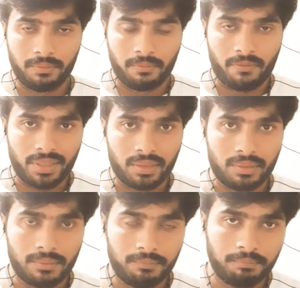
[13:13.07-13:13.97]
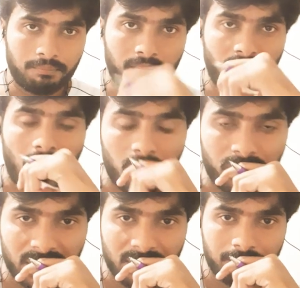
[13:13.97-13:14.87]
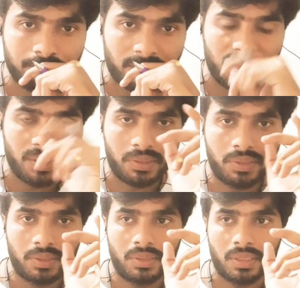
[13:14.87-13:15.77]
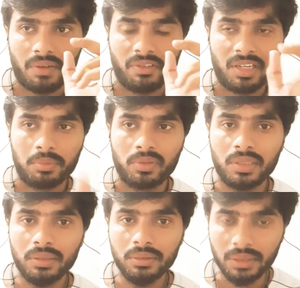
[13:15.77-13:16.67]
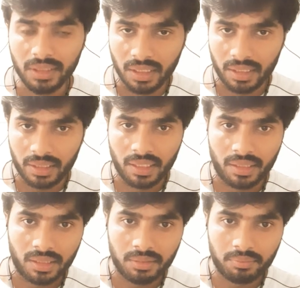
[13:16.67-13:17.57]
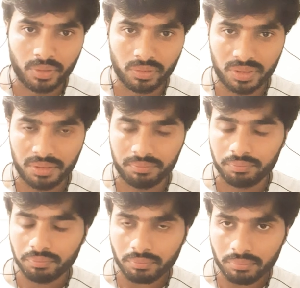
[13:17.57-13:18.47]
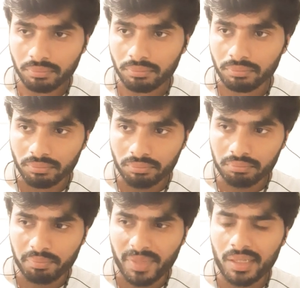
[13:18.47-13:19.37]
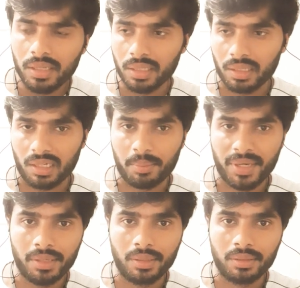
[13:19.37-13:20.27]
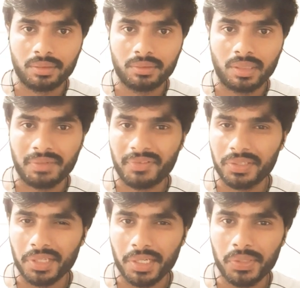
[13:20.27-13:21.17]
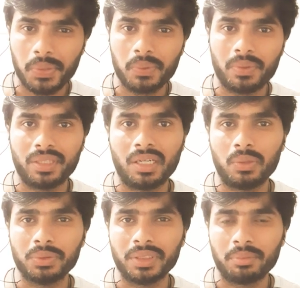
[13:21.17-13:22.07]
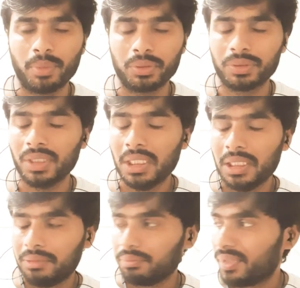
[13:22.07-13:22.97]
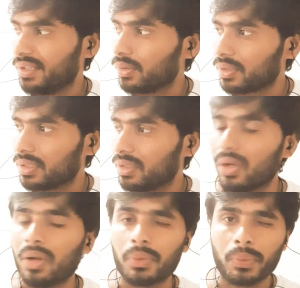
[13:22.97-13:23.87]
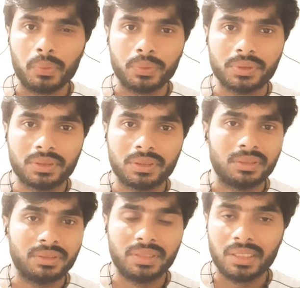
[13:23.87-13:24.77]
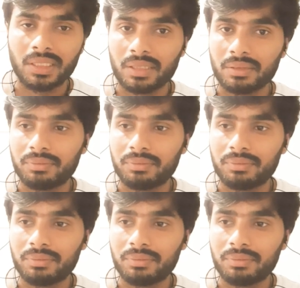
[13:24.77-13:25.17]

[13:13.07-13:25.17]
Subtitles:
whether housing is available in that country, because many are coming here and facing an issue in the housing, because many are on roads. They are